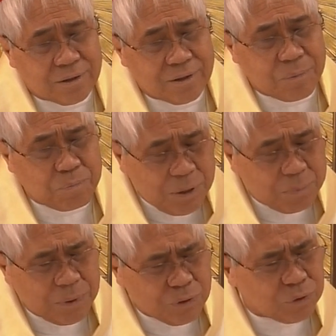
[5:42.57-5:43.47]
that
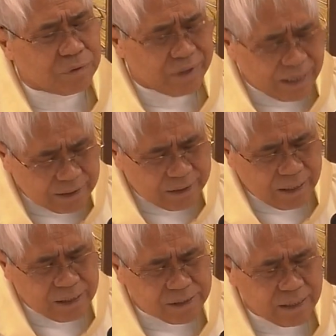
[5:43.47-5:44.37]
people could
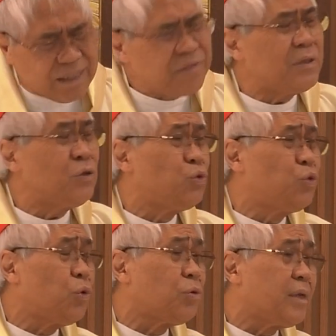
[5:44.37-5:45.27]
recognize that even
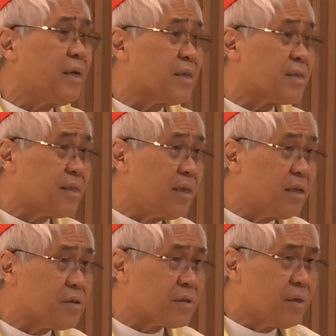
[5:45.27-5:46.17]
though they are
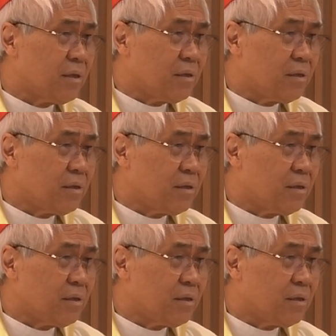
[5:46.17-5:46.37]
sinners,